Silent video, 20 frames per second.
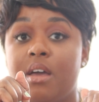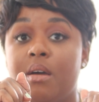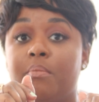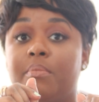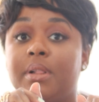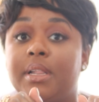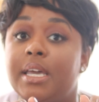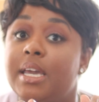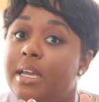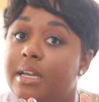
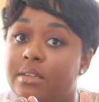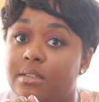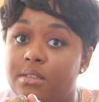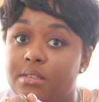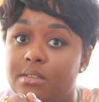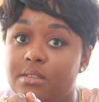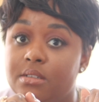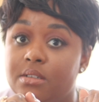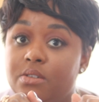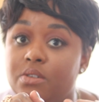
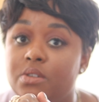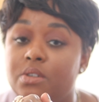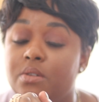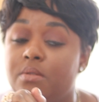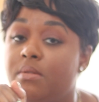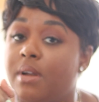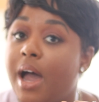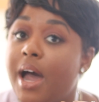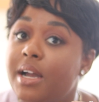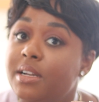please do
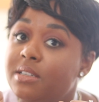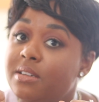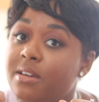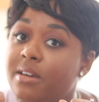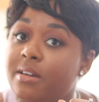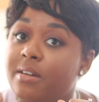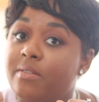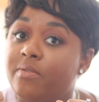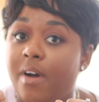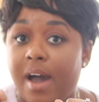not
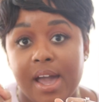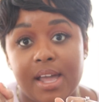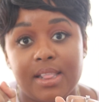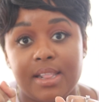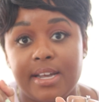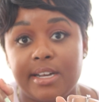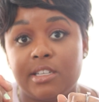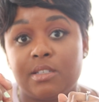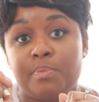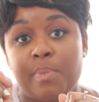
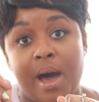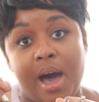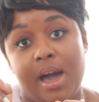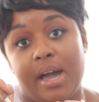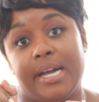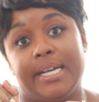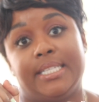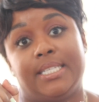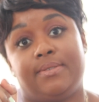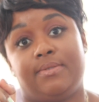find these
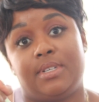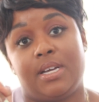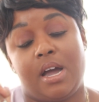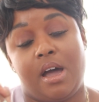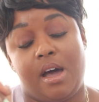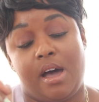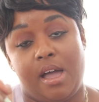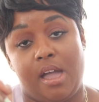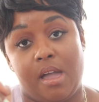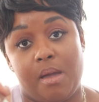pockets of
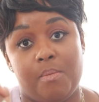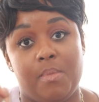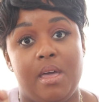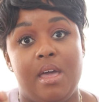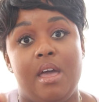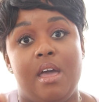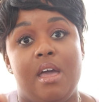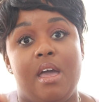time